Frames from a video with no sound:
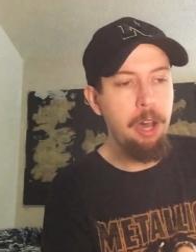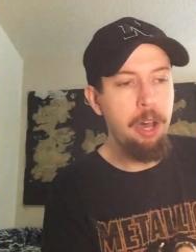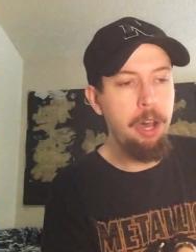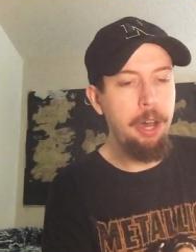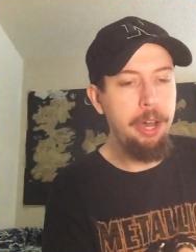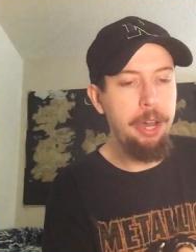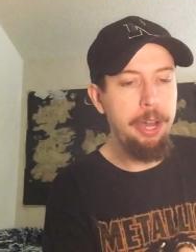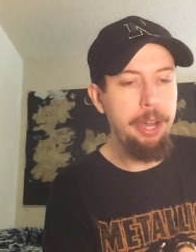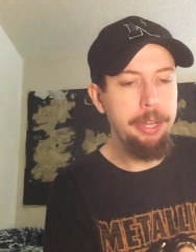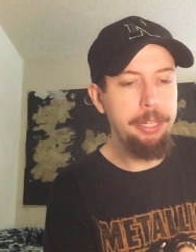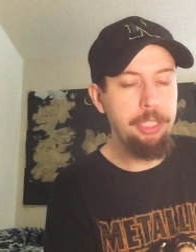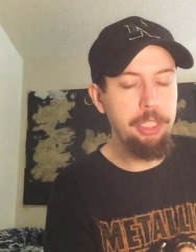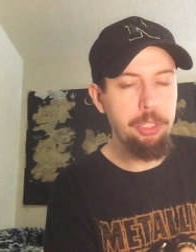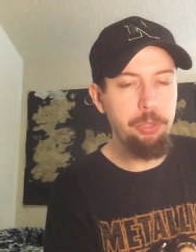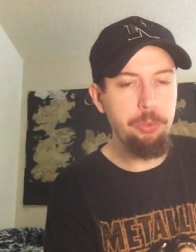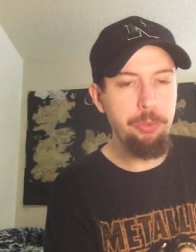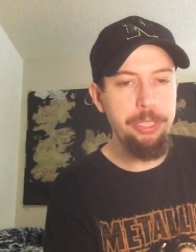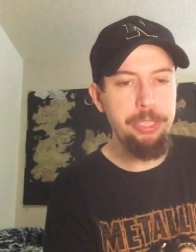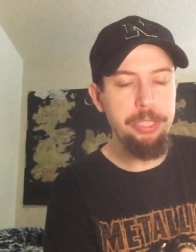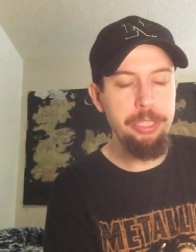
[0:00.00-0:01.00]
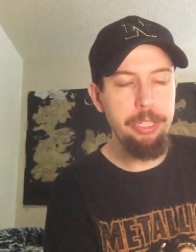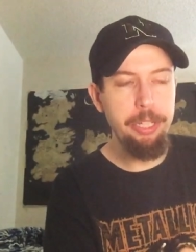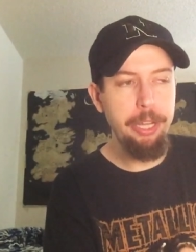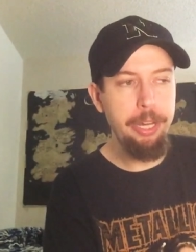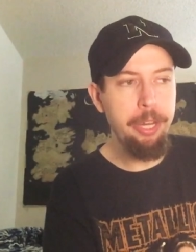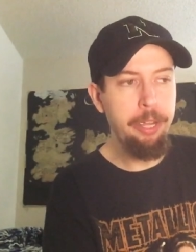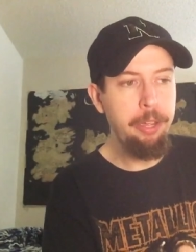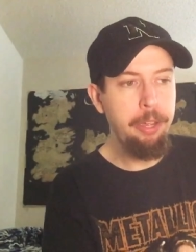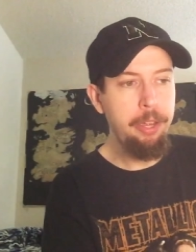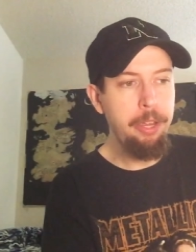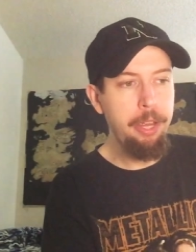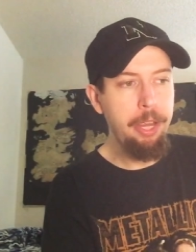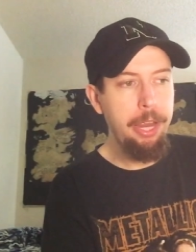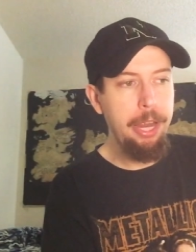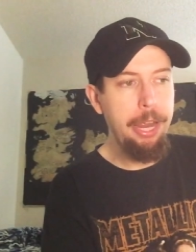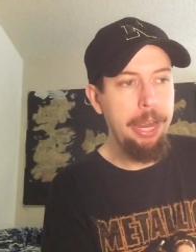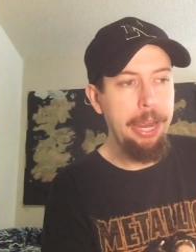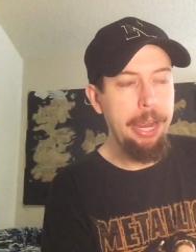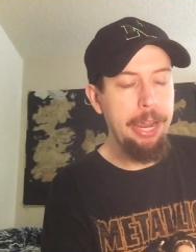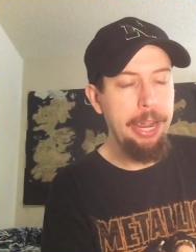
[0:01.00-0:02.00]
uh, just recently
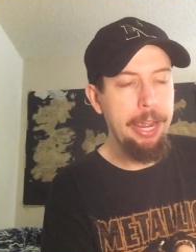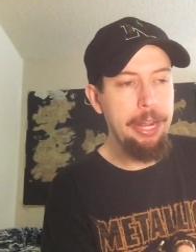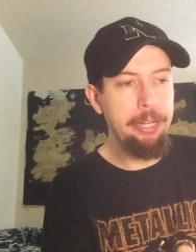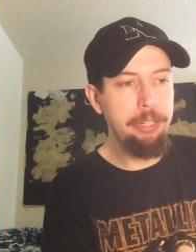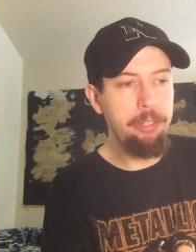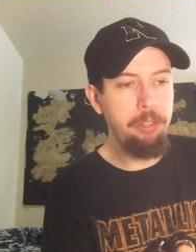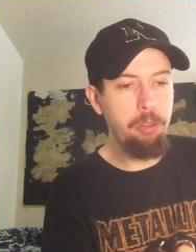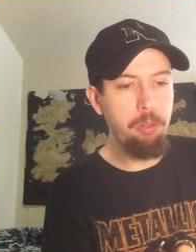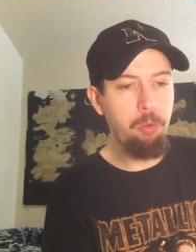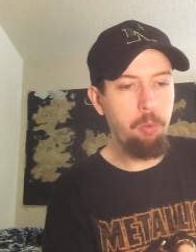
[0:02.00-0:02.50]
and